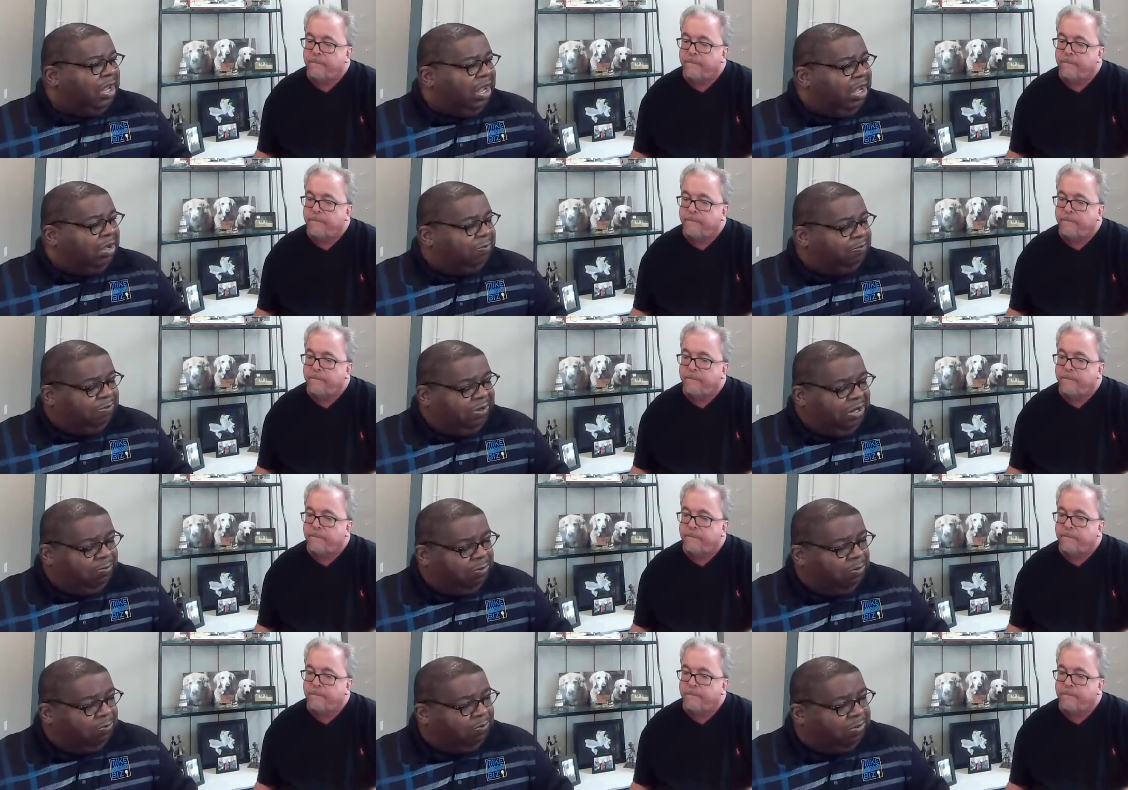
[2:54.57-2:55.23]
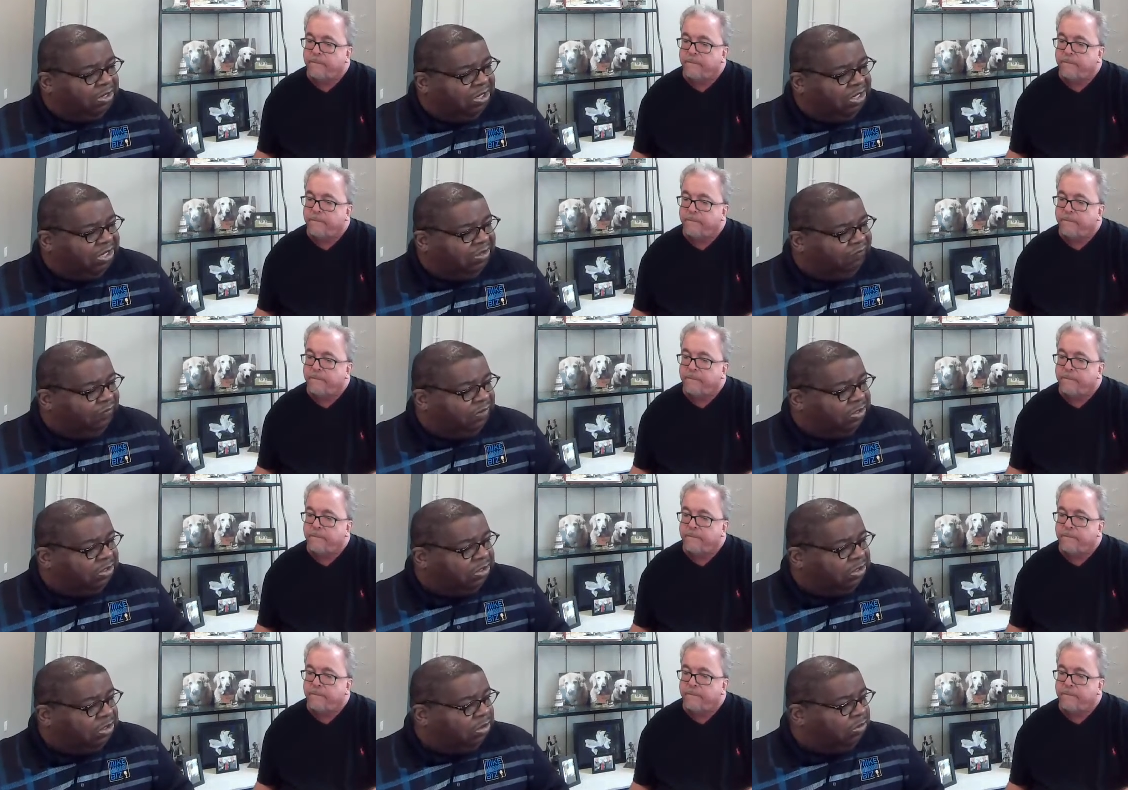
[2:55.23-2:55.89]
Speaker 1: and people believe
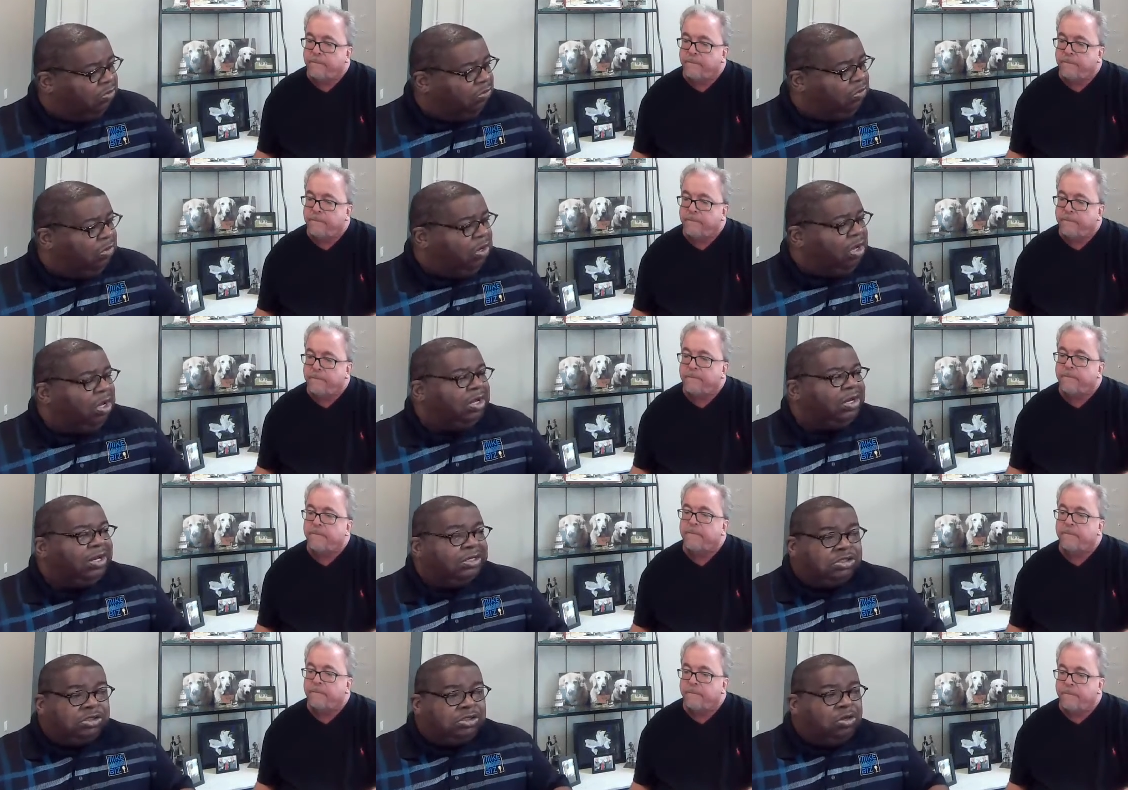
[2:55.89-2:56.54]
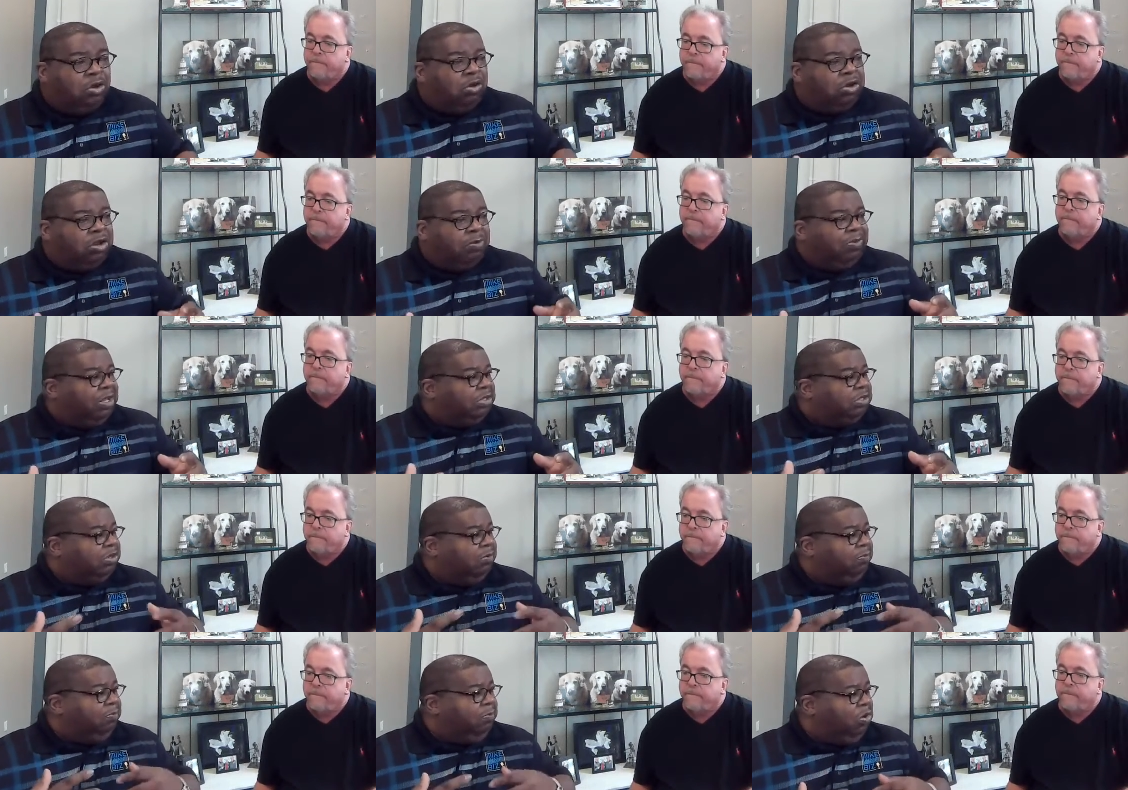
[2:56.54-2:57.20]
in you, let's talk
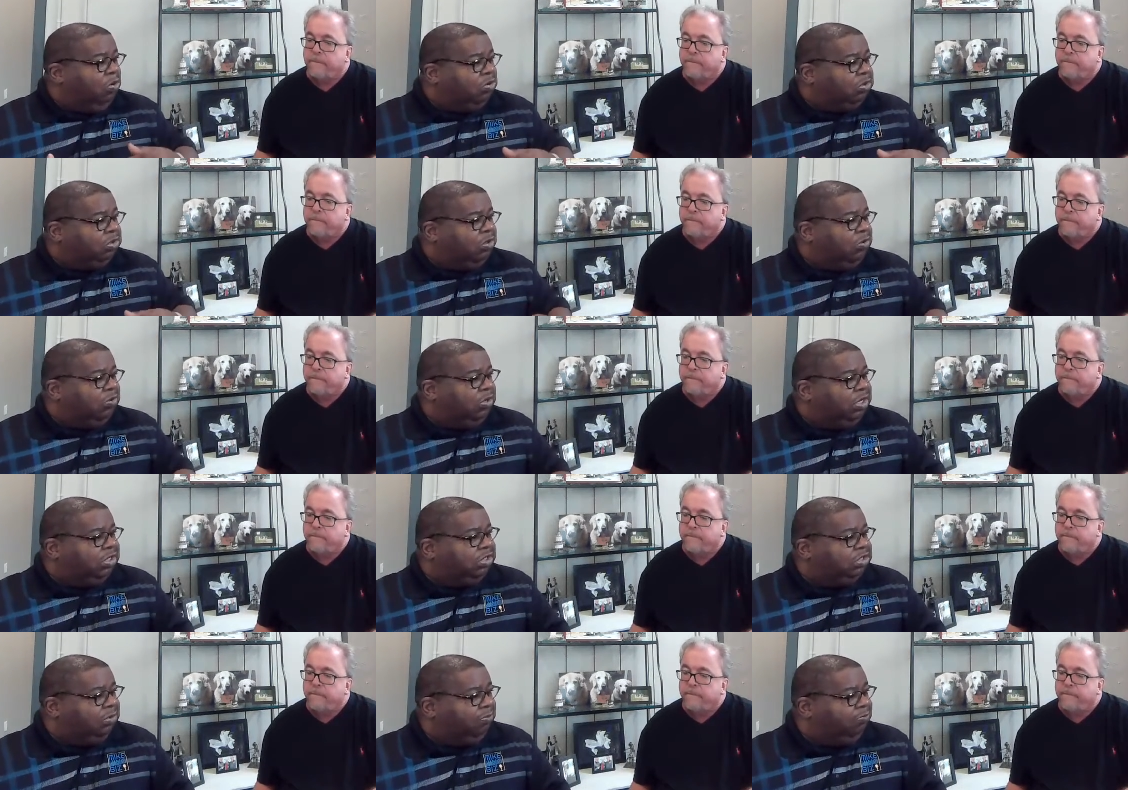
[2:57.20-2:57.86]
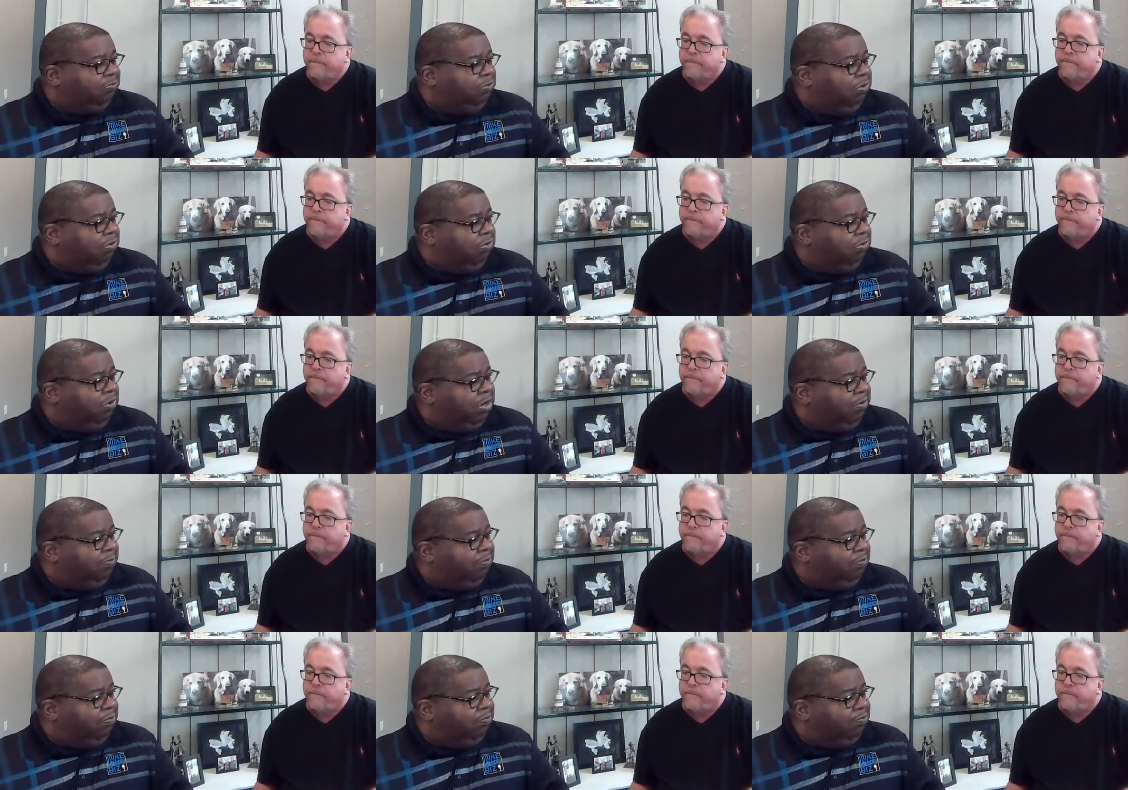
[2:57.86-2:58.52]
about the milk donation
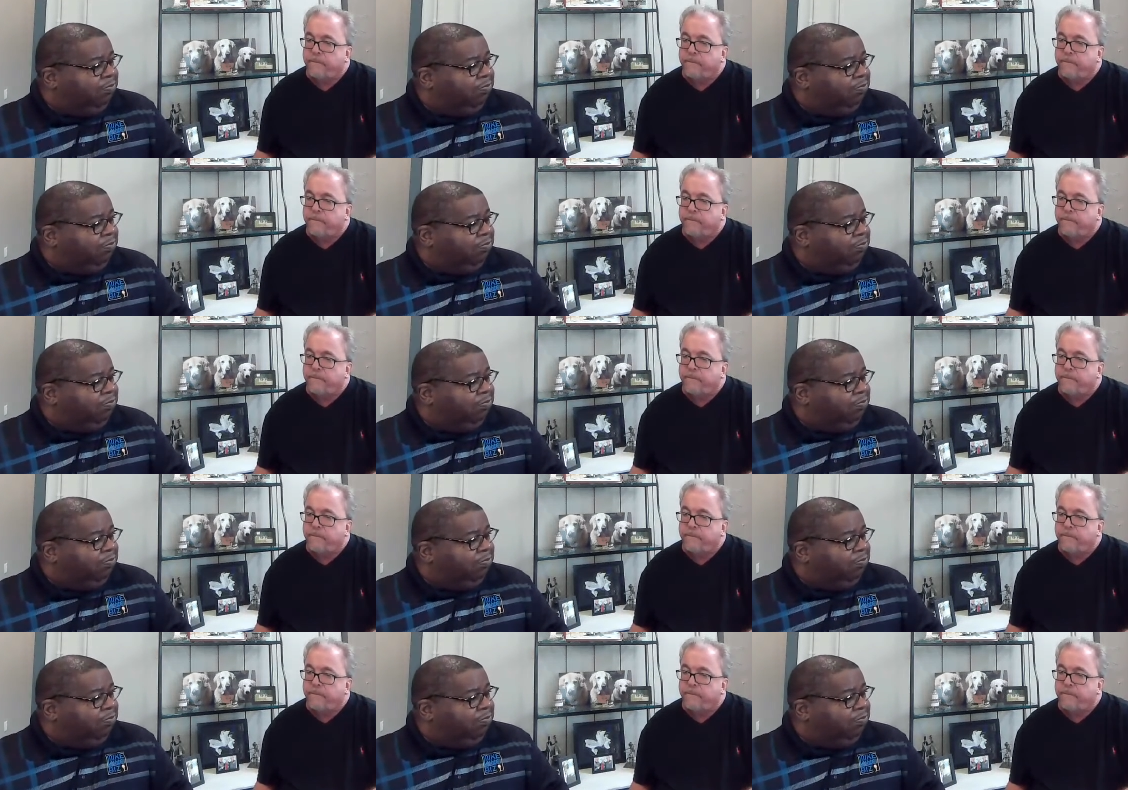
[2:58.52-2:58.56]
program.